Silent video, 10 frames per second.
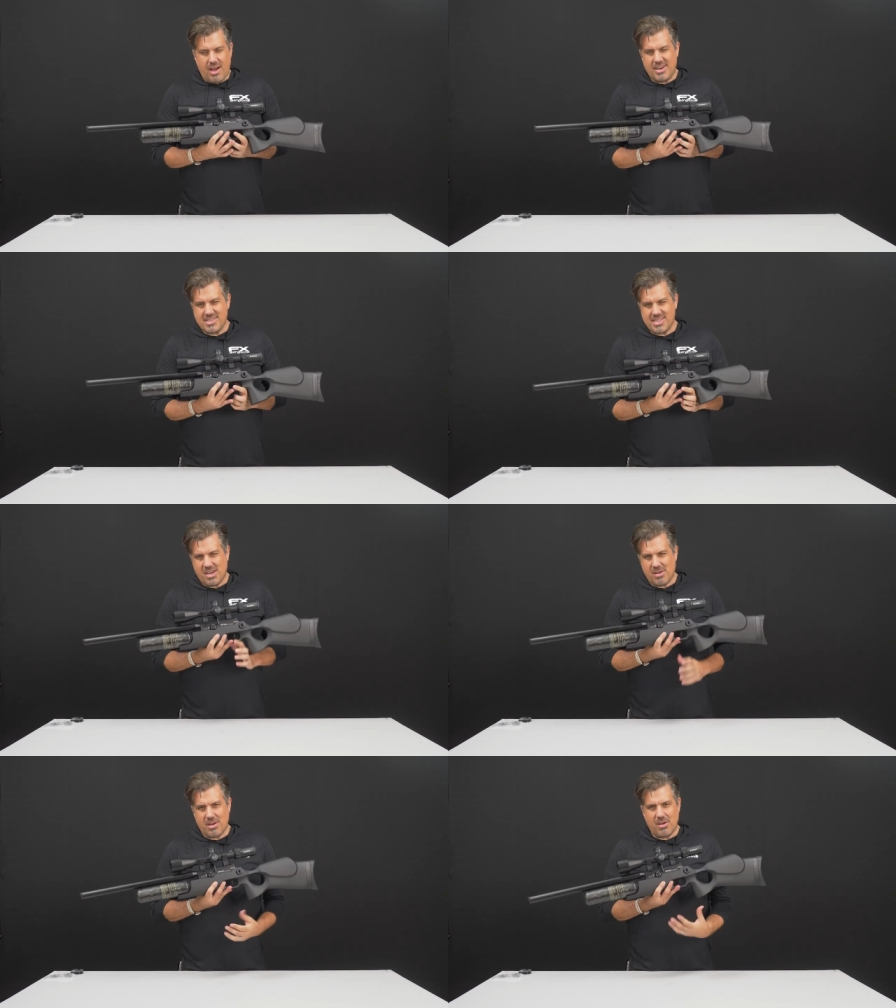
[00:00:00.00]

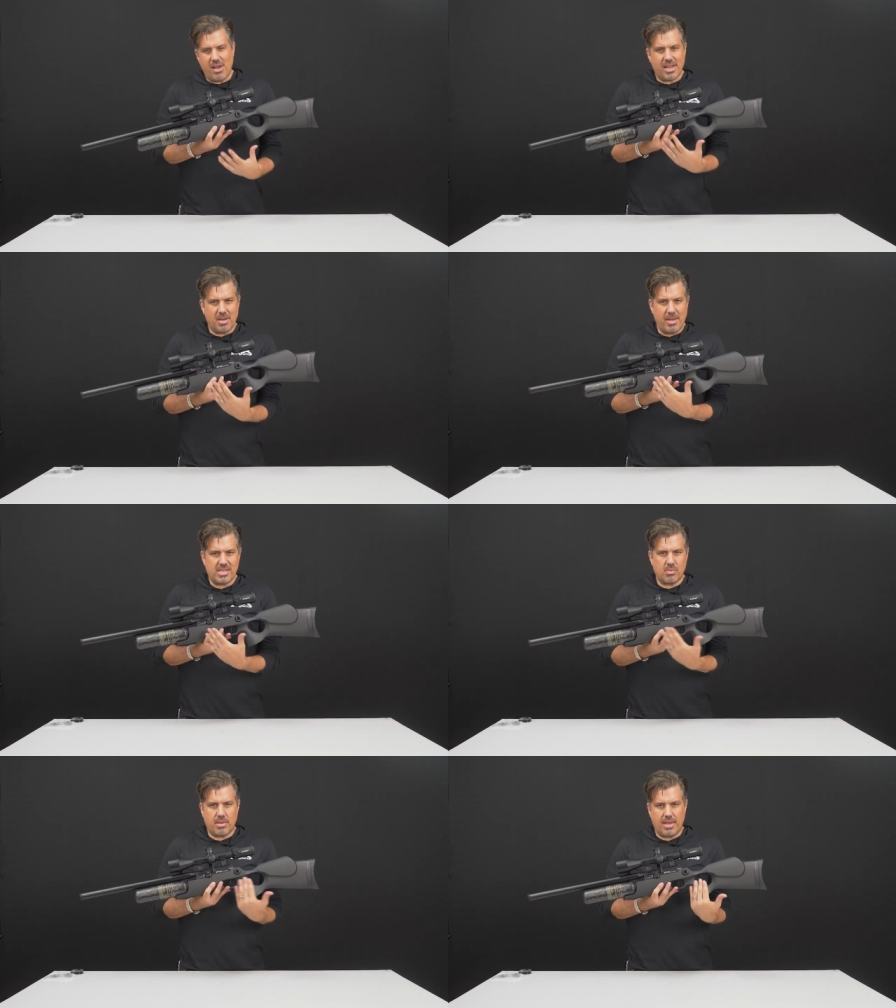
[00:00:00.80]
Honestly, you're, you're not gonna
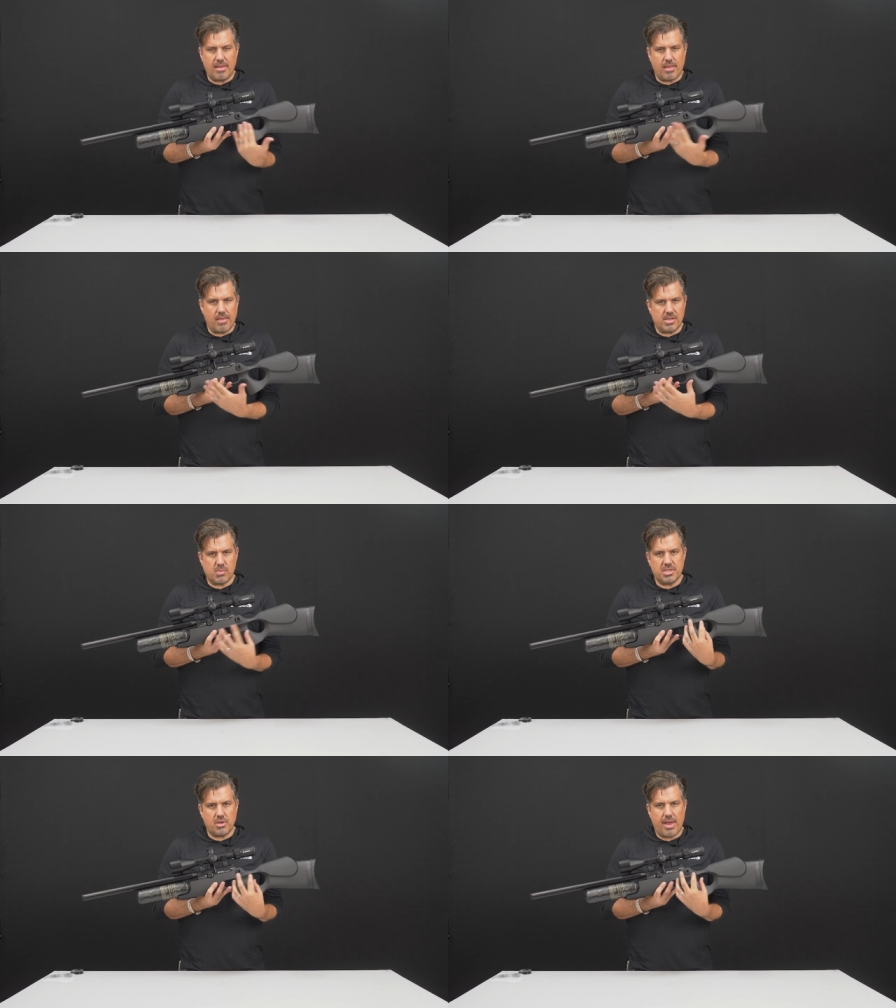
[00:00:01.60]
mess with either of
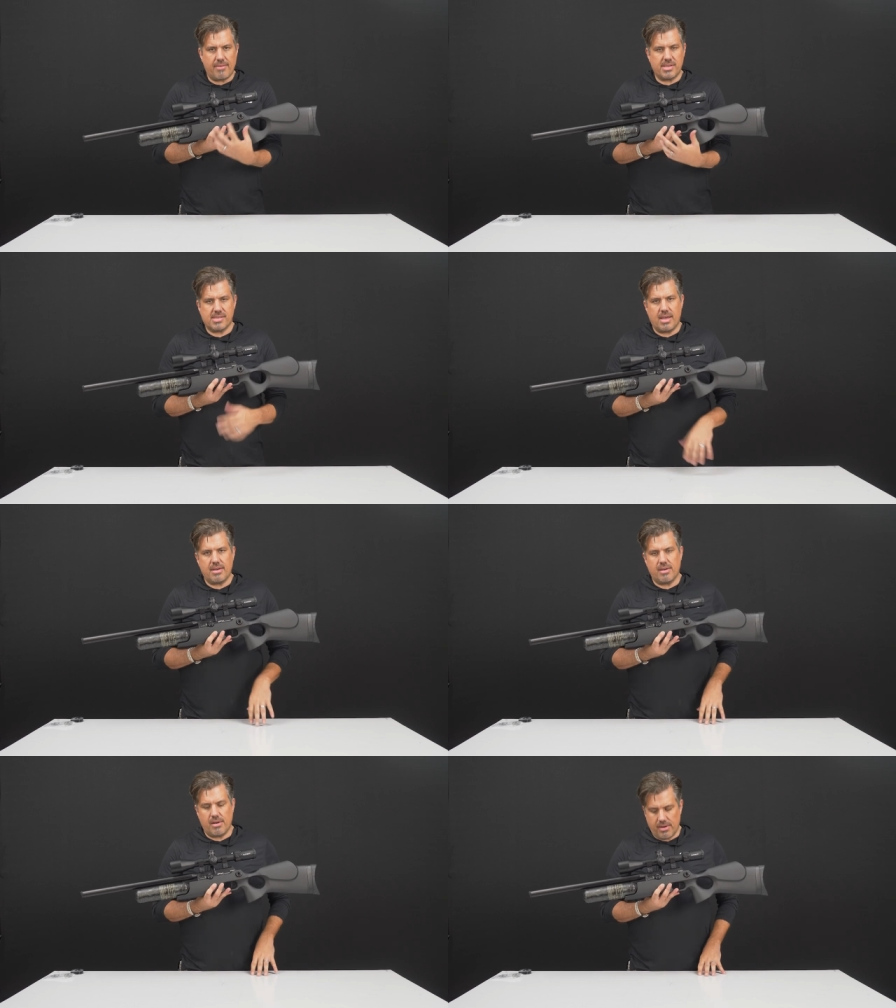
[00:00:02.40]
these. Once you have it
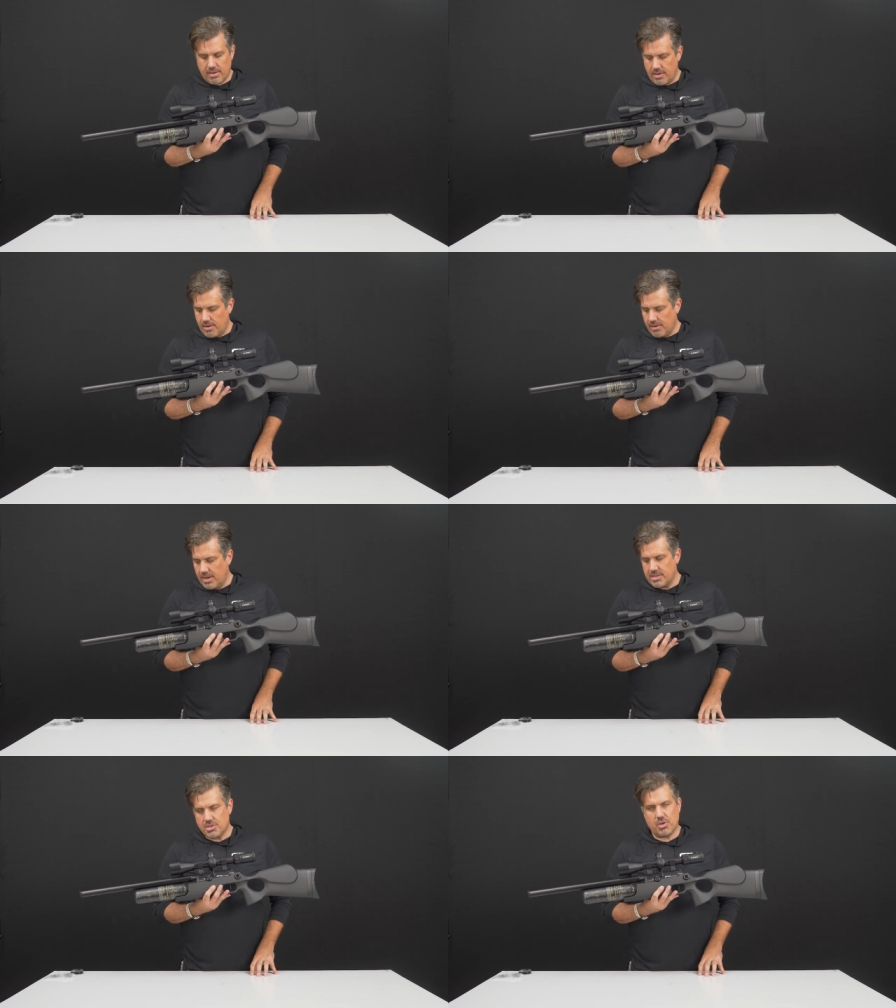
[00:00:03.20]
set and your, your
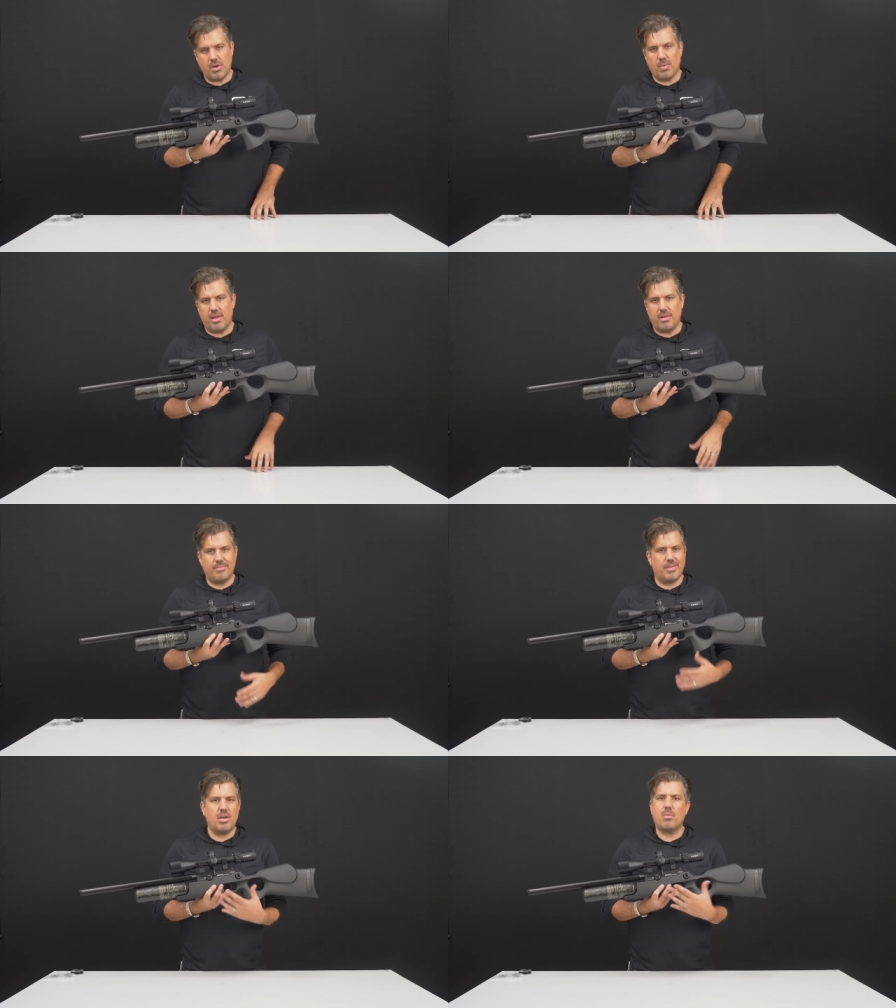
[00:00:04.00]
gun's shooting
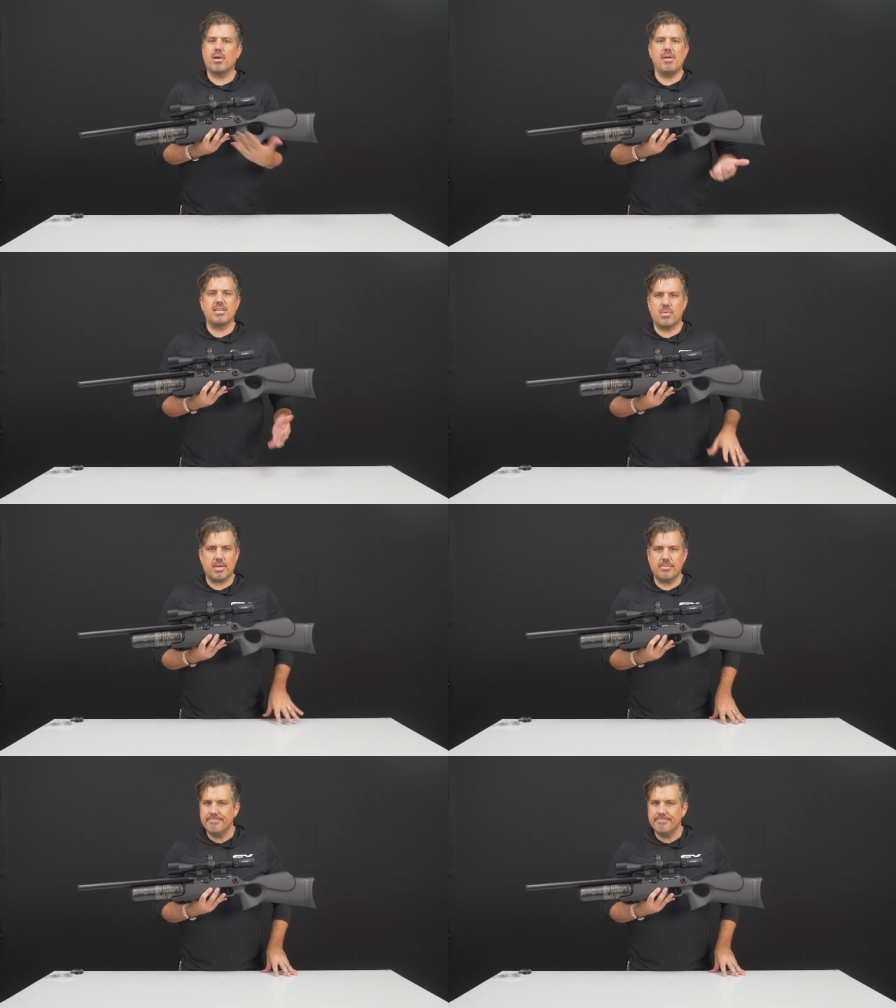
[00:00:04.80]
well, you don't wanna mess with it.